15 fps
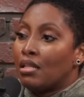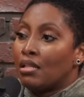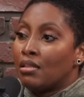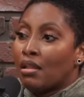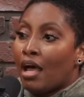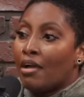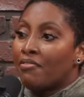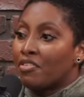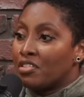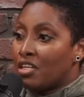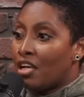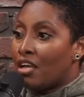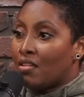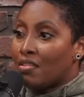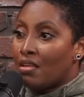life or
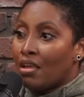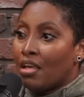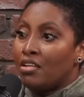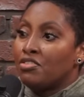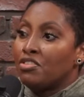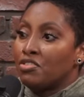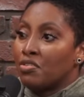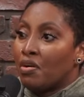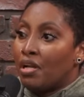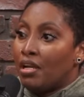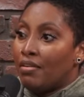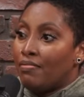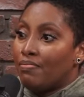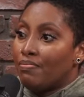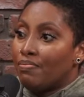death hinges on it
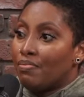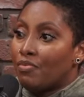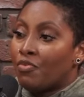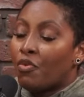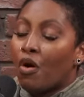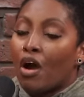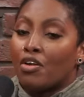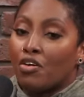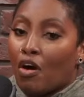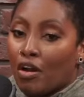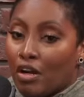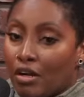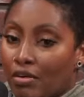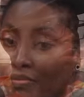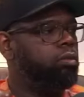for our
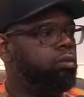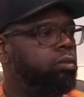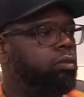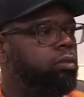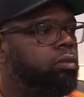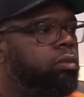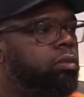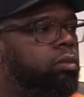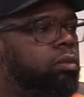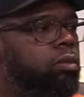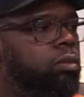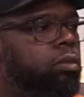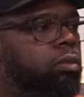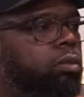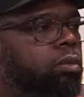daughter.
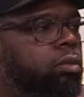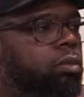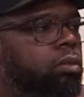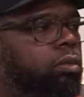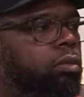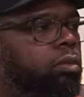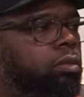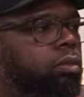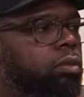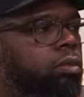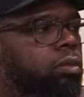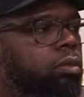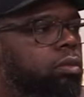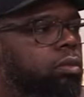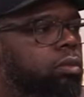Mm. And
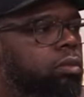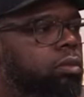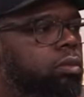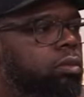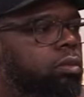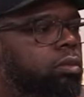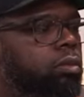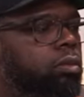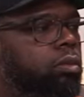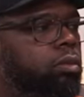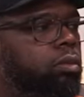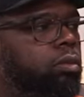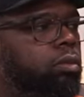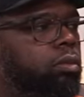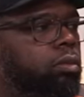since
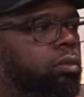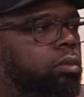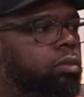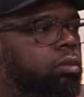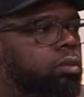June